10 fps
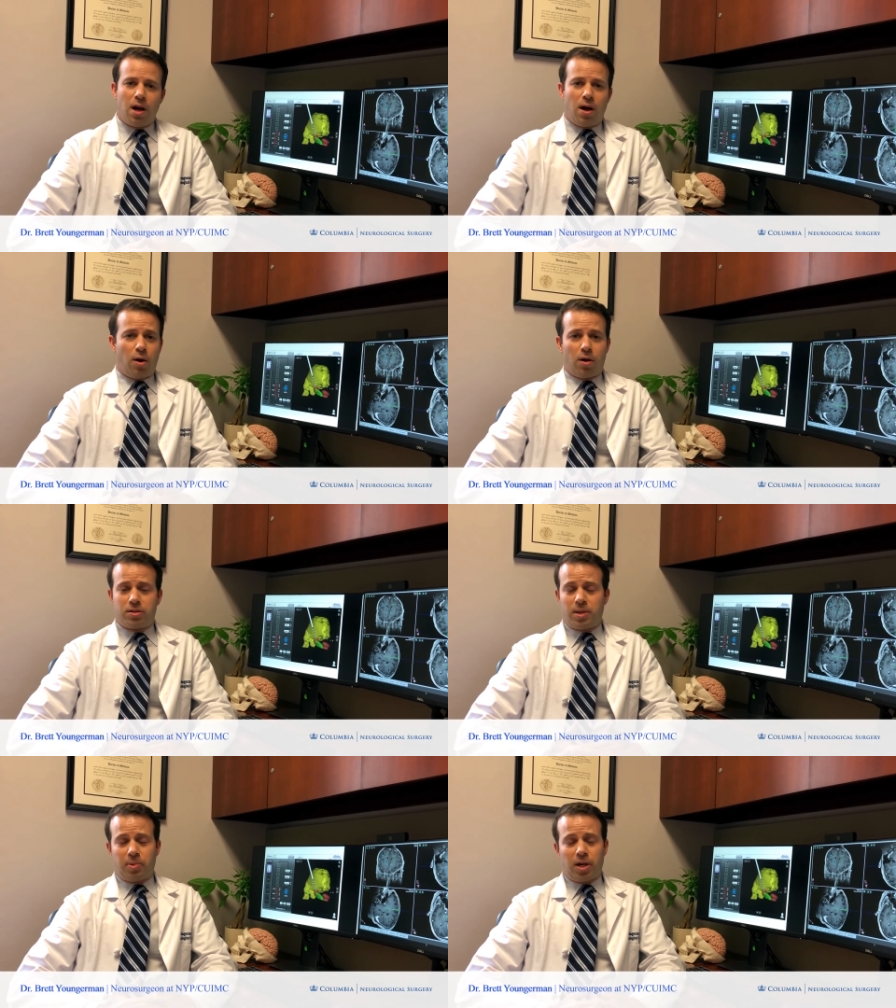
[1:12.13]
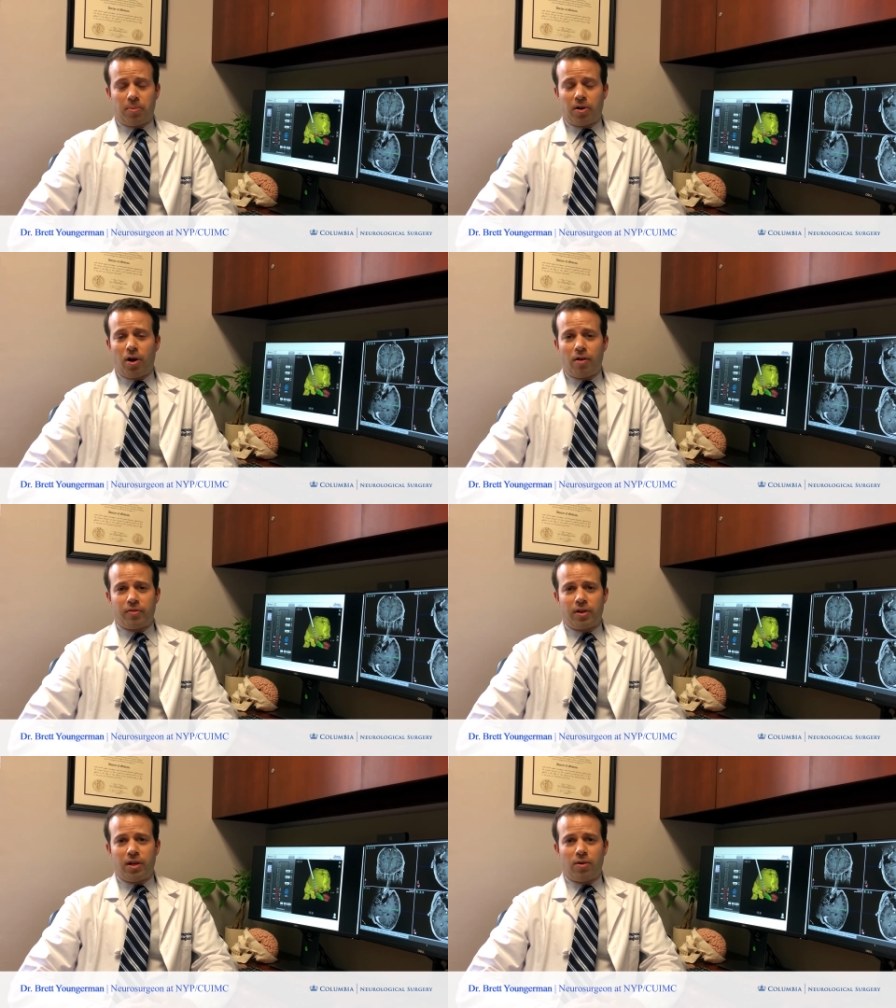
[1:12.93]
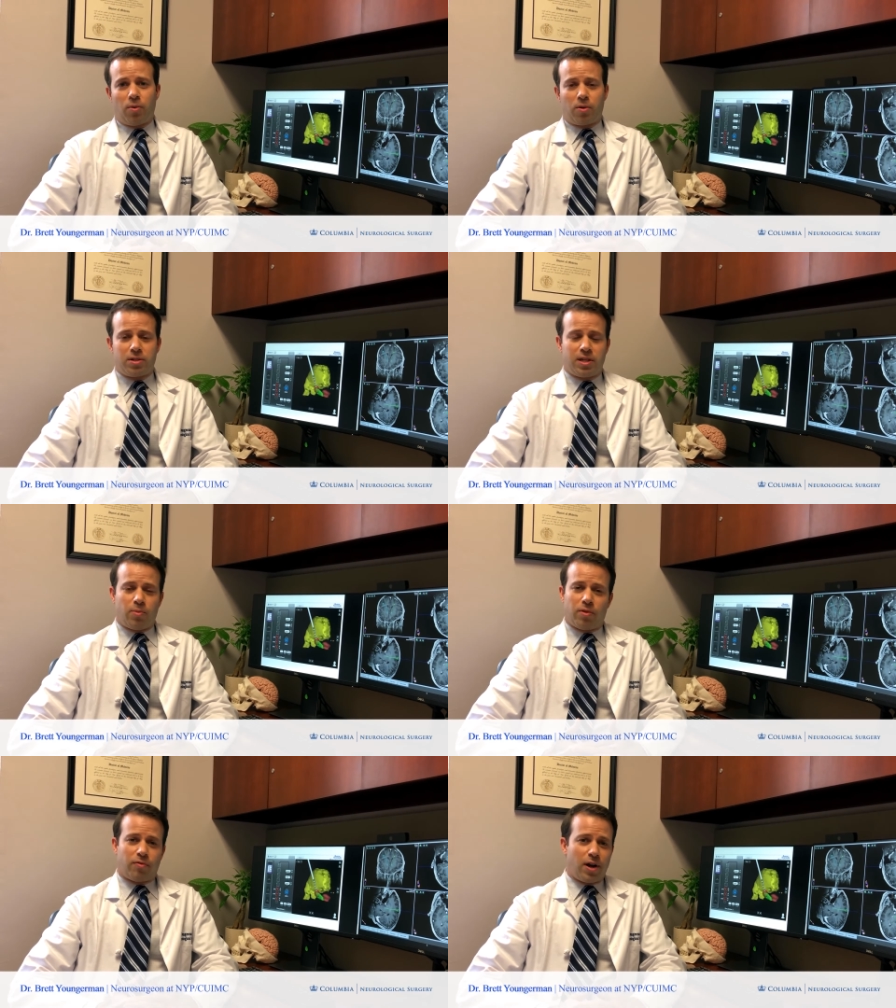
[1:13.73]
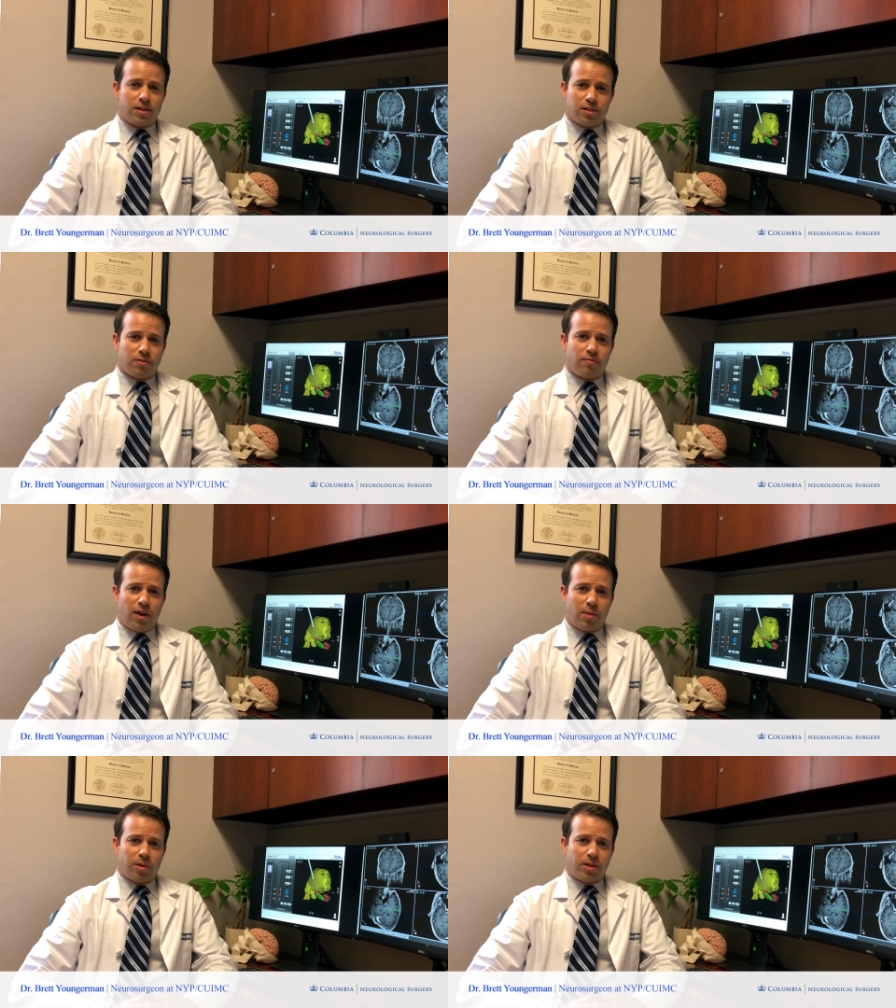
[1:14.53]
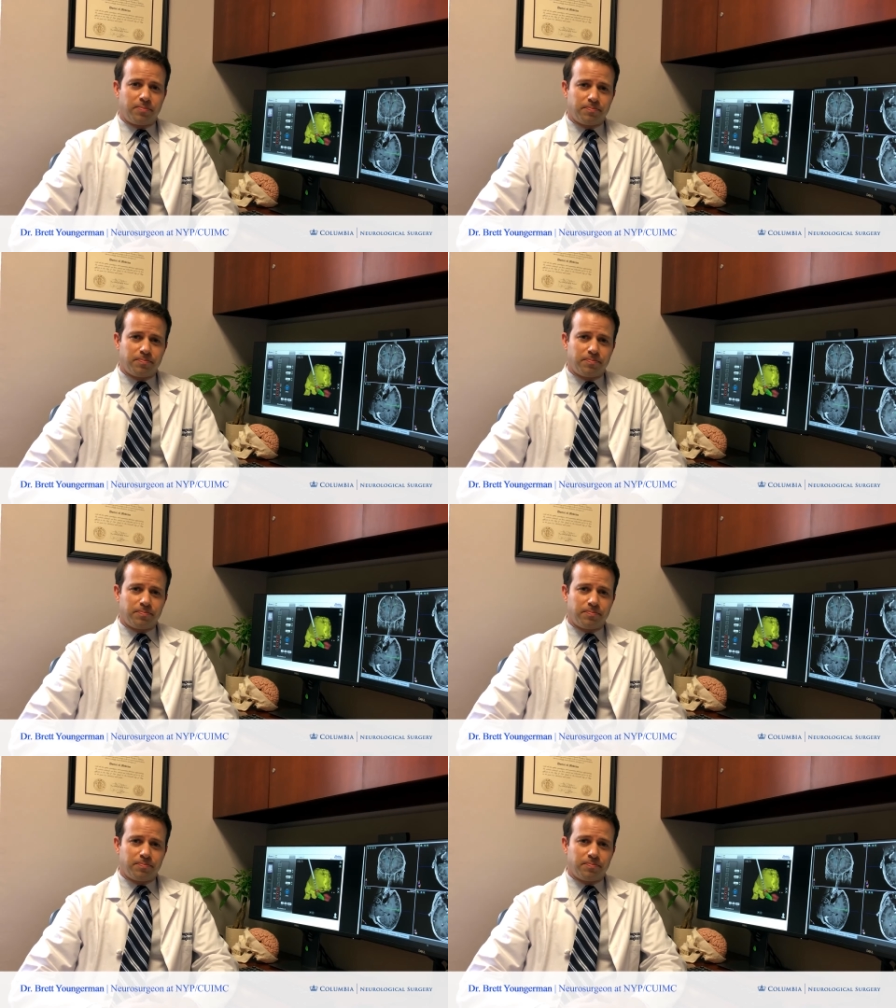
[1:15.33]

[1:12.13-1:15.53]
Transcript: uh, sip a cup of coffee, or sit with friends and family.